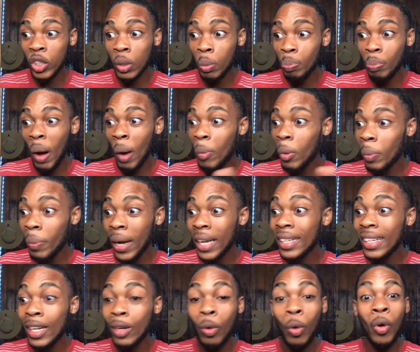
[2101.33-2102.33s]
pop up and
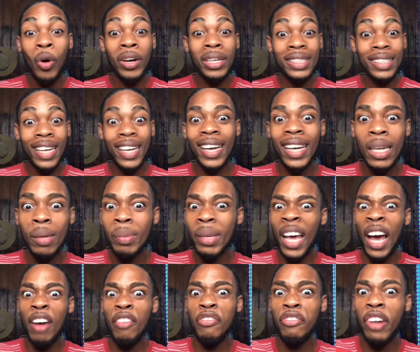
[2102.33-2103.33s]
then worse again them
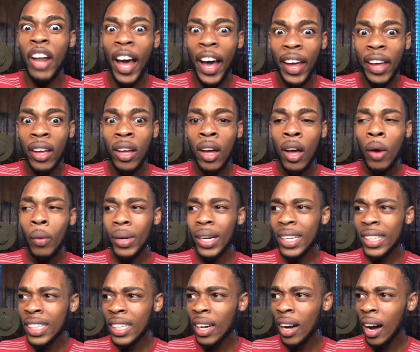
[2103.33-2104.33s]
can not fly. Well I
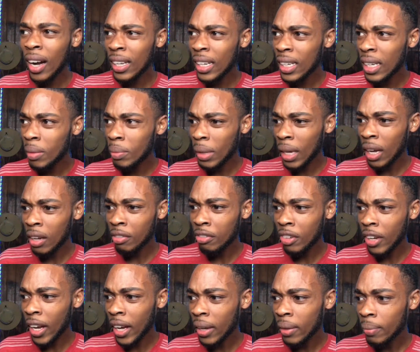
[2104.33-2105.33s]
think all of them can
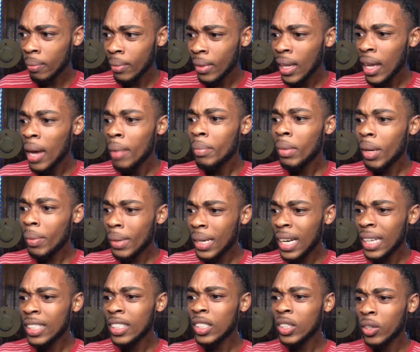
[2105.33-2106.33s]
fly. Maybe
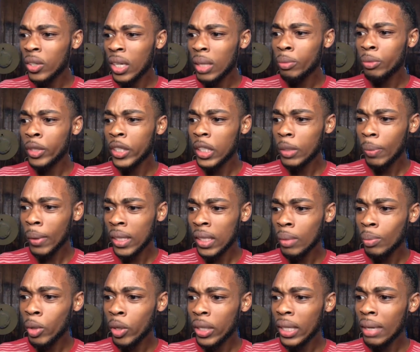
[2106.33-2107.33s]
that is how them reach on the
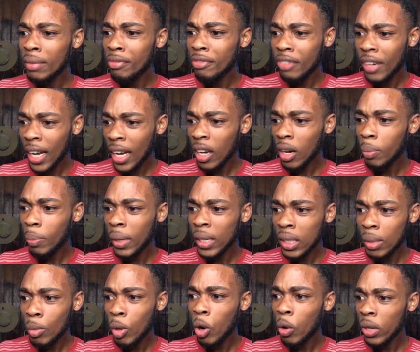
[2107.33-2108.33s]
boat, them fly up on the
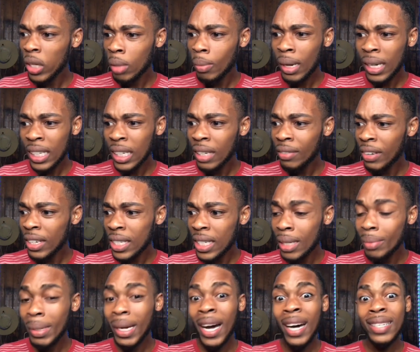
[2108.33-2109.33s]
boat when nobody never see it
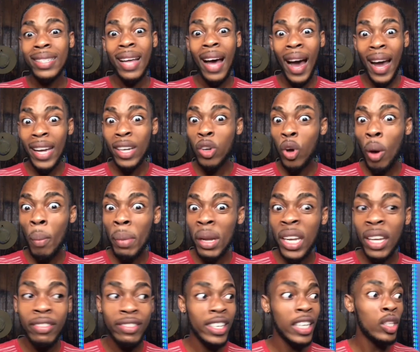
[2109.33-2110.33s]
because I don't
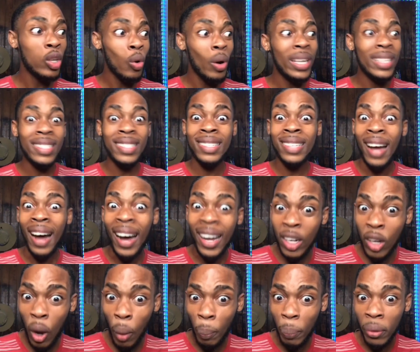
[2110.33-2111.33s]
believe say no stand
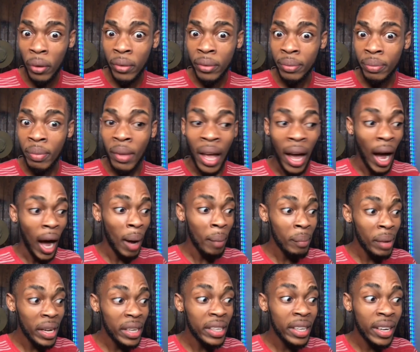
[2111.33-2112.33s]
up and
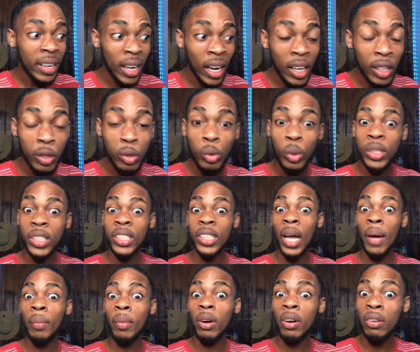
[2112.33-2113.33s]
make the cockroach
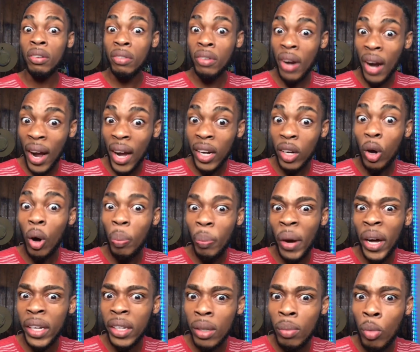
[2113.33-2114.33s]
them crawl up
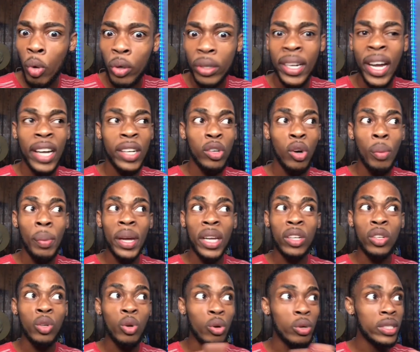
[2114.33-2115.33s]
on the boat. That don't make
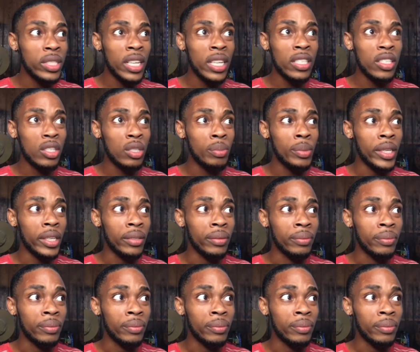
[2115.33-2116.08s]
no sense to me.